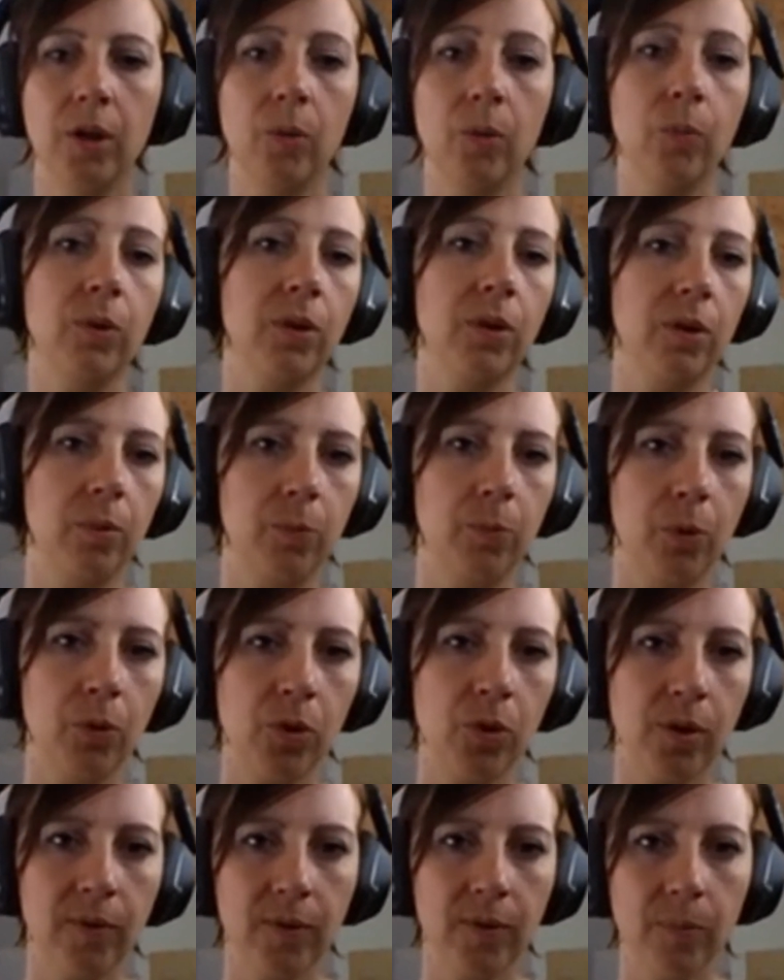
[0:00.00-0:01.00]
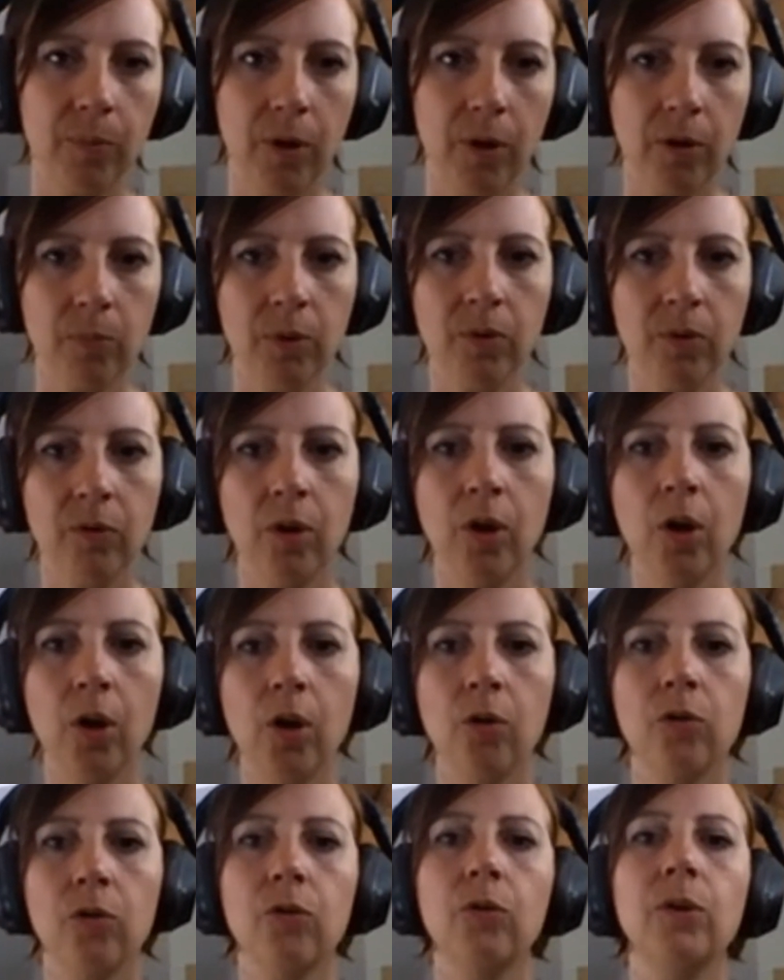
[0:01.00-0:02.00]
within the purchase department.
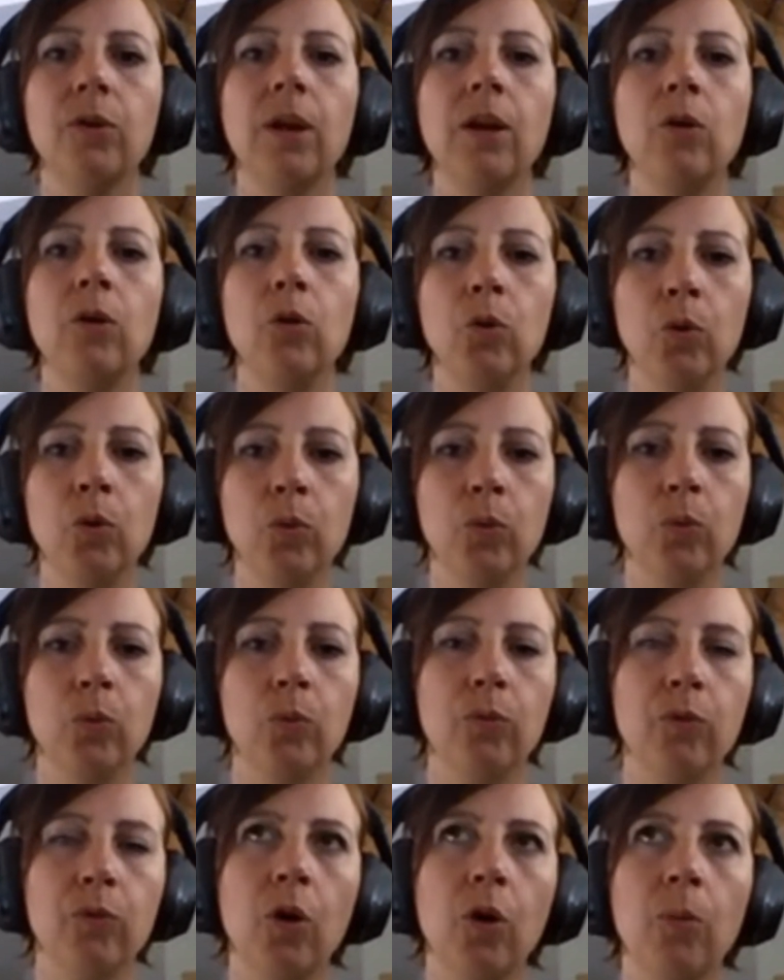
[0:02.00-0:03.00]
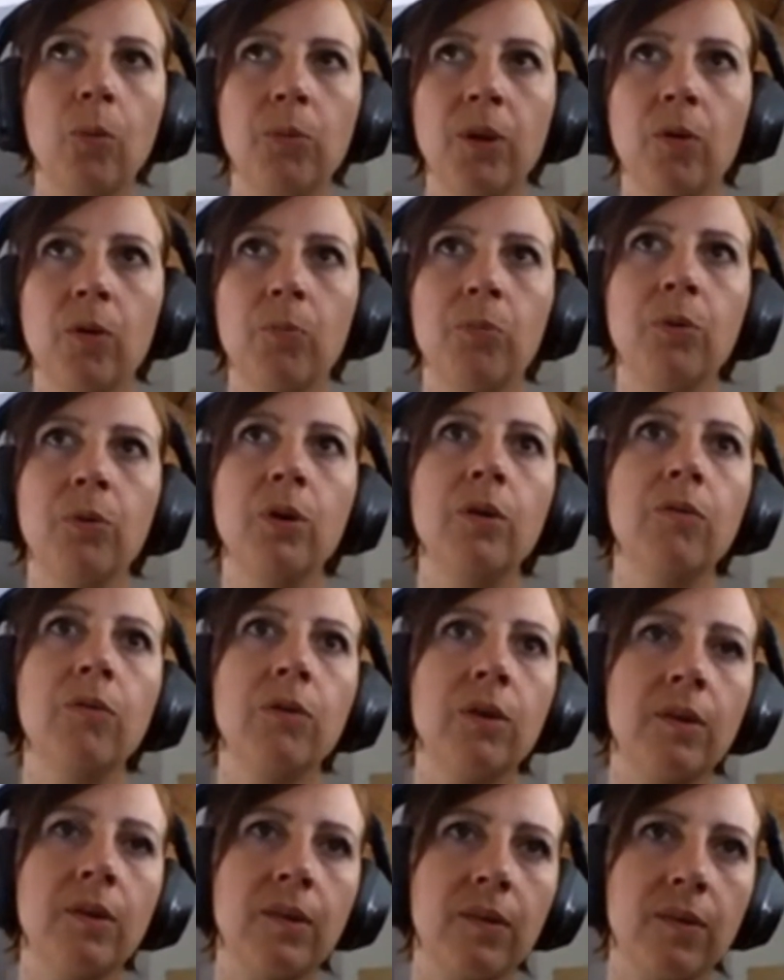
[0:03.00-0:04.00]
So they knew from their
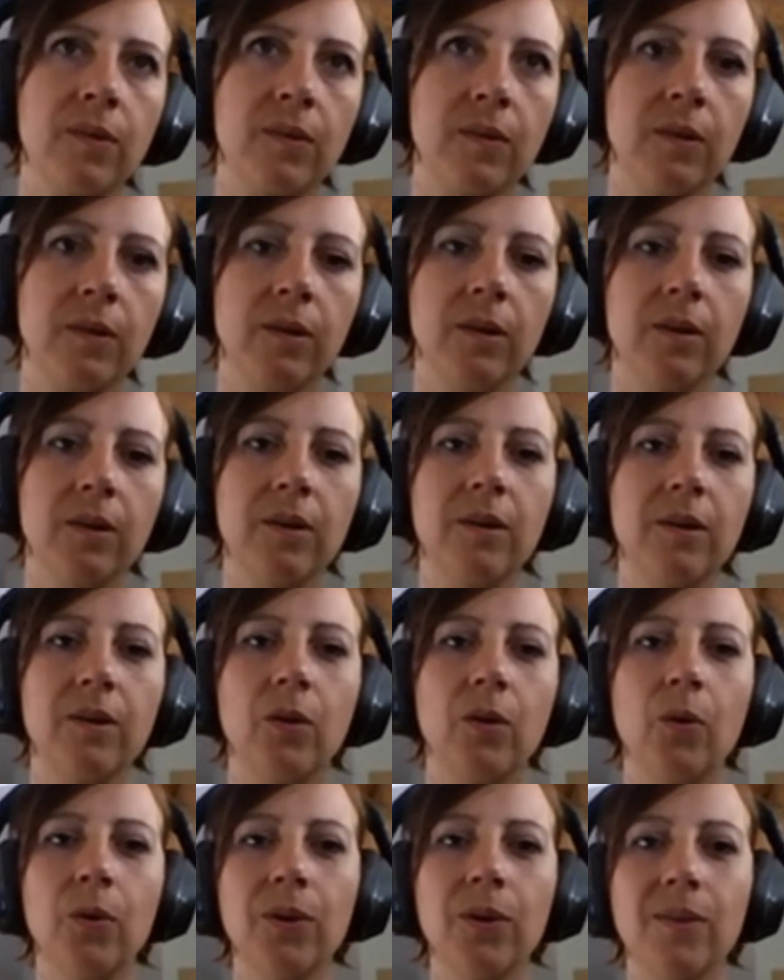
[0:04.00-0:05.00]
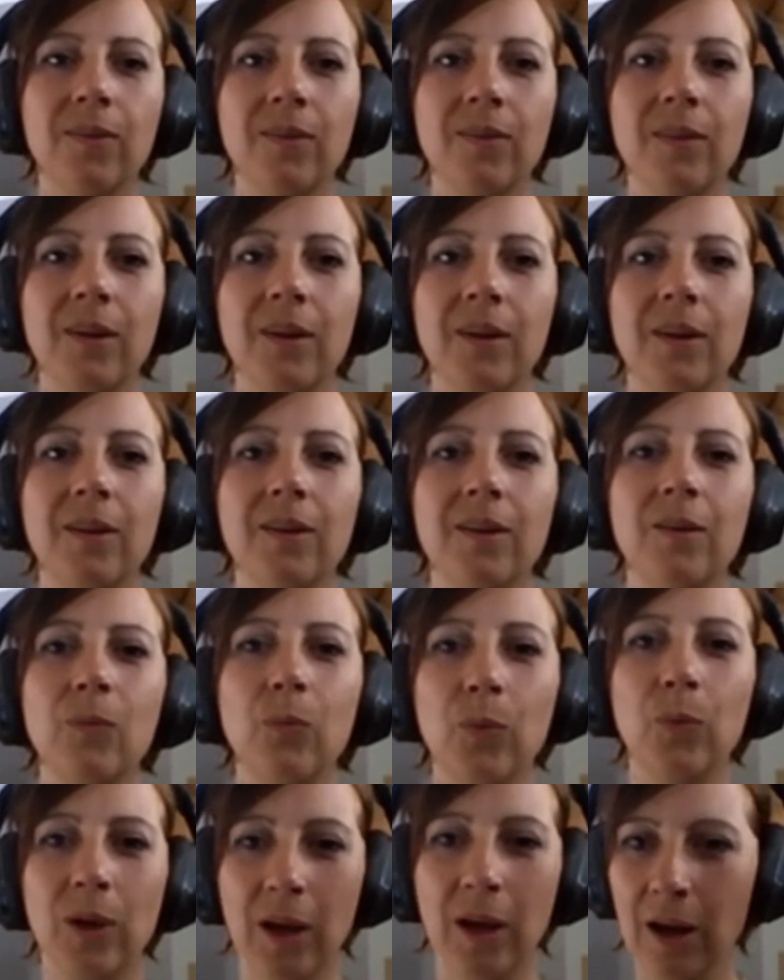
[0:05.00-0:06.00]
previous audits,
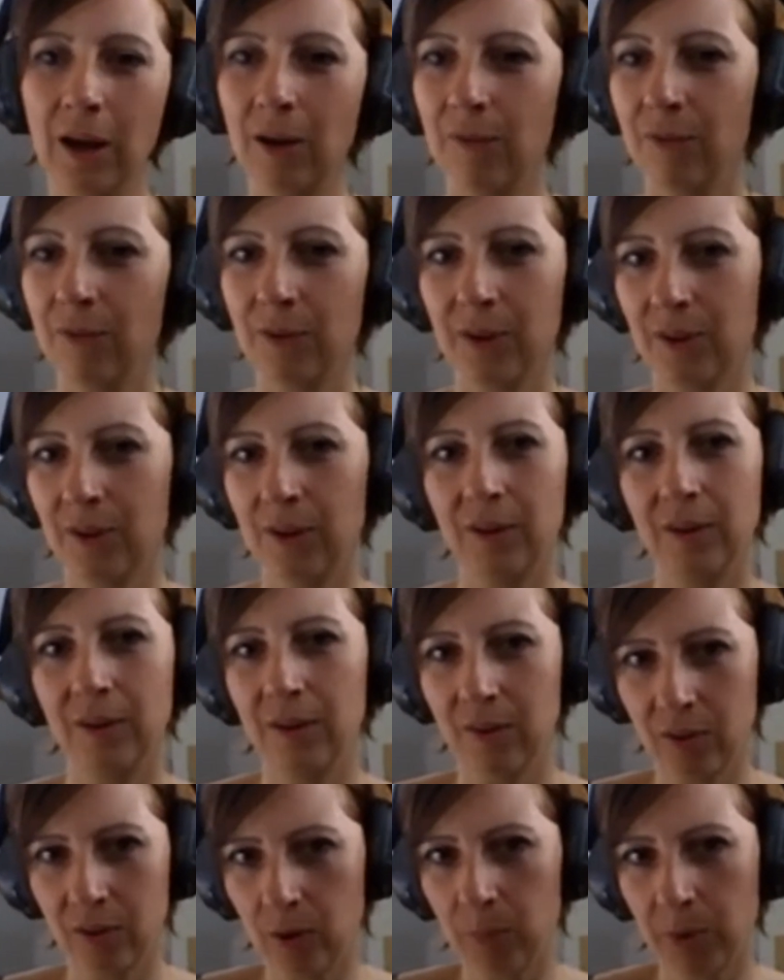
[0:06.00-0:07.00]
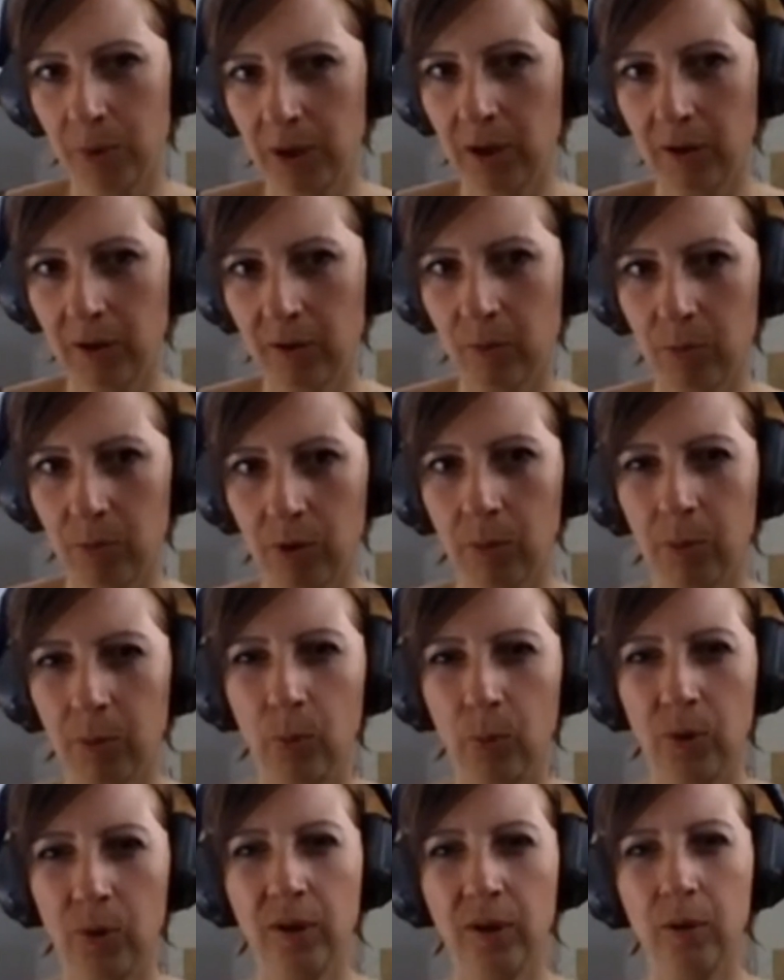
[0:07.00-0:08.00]
we have in this company is a
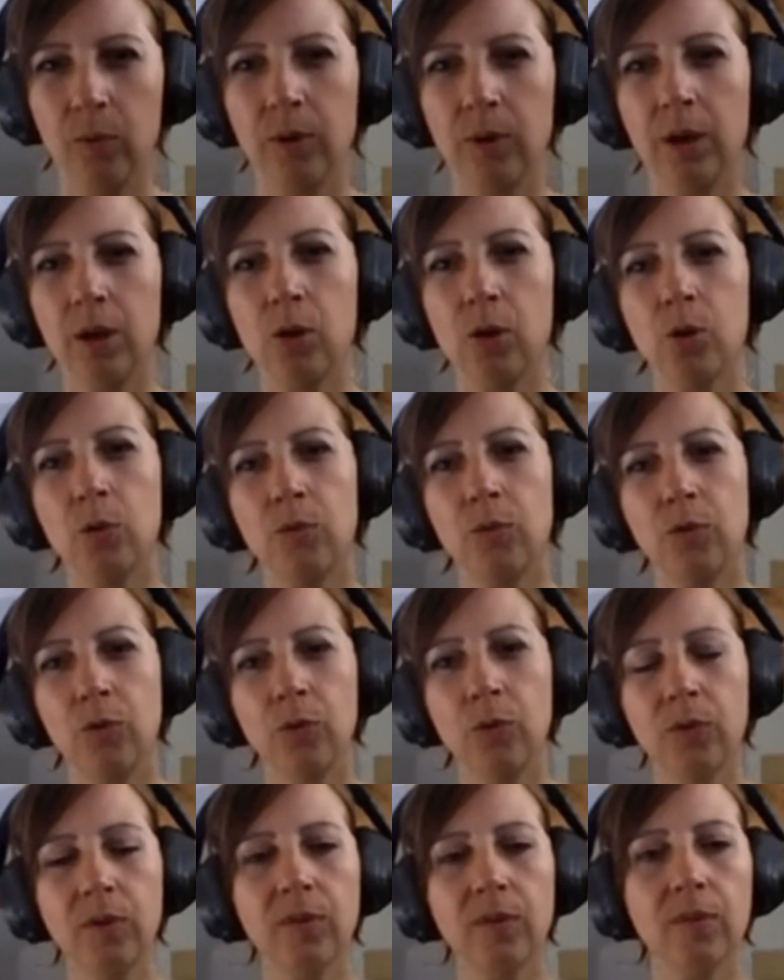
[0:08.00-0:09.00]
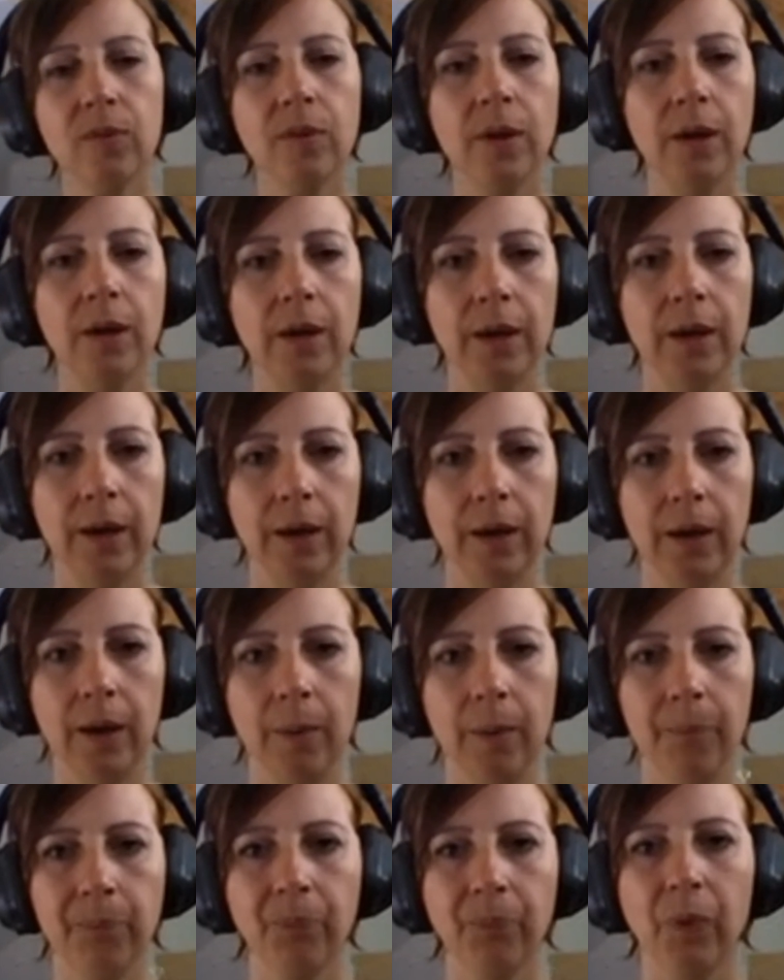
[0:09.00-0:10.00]
problem with segregation of duties,
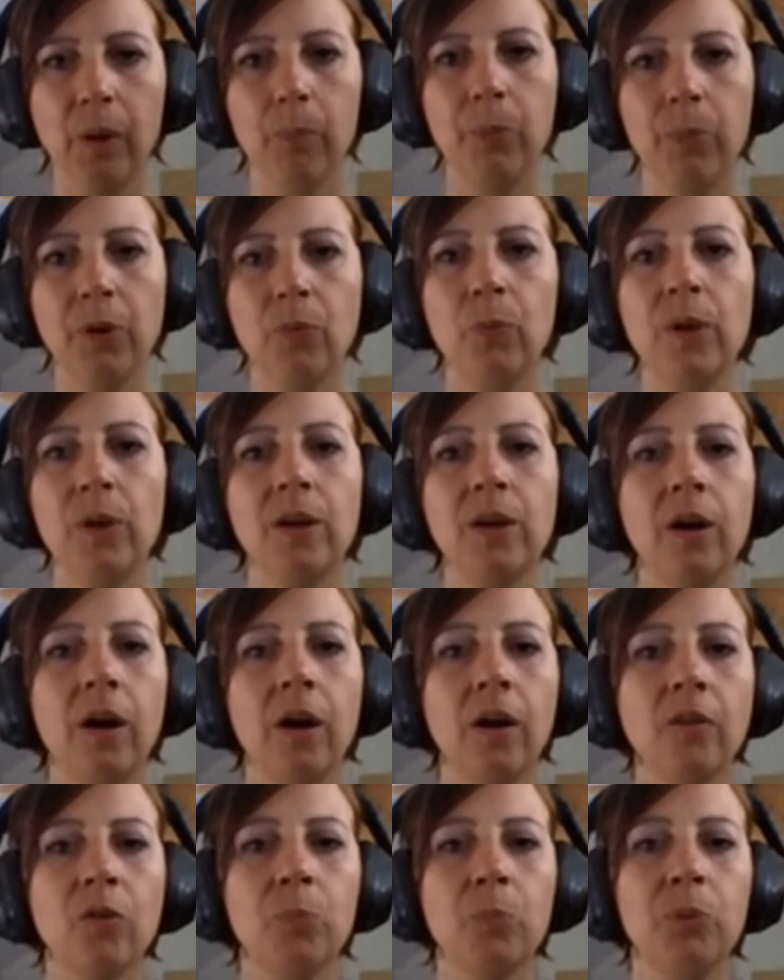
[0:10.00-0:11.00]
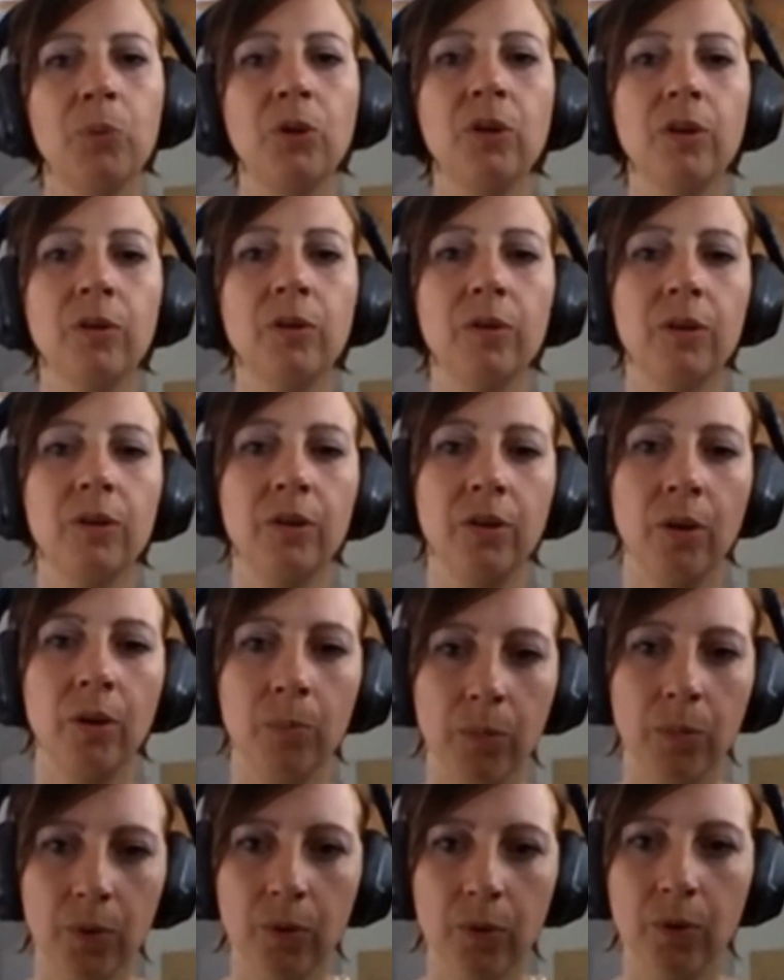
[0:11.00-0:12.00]
but we can't put a
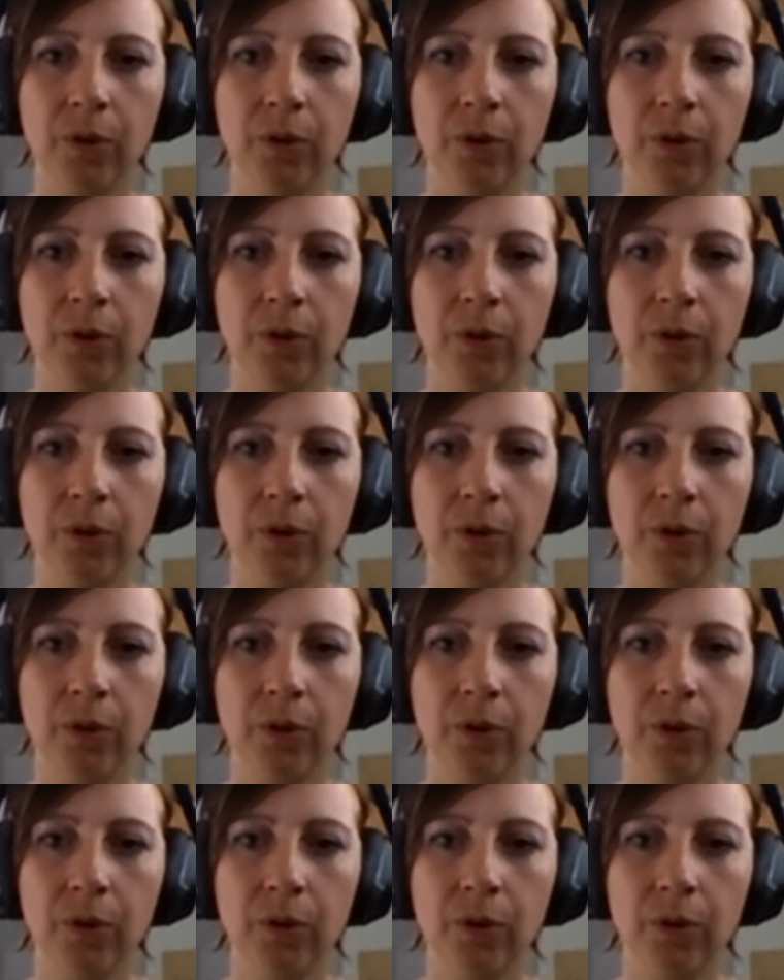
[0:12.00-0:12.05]
number